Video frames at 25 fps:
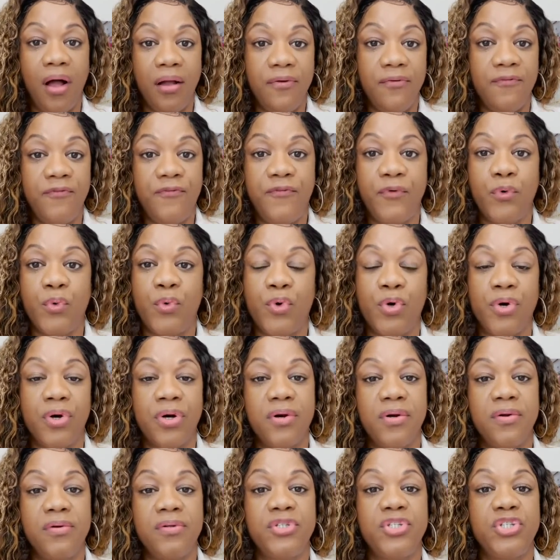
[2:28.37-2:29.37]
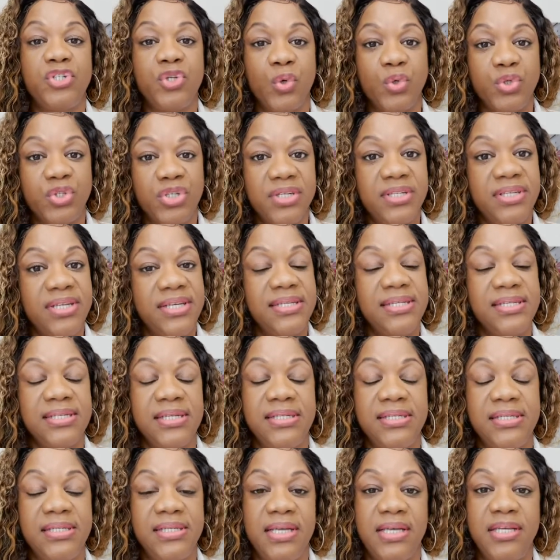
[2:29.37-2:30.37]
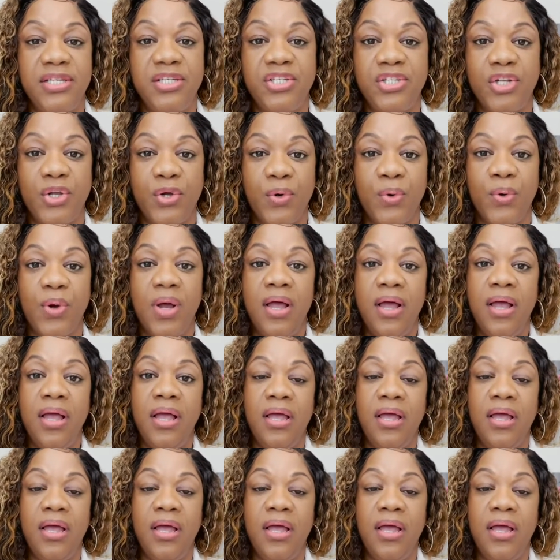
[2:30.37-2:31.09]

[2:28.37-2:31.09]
for social distancing, so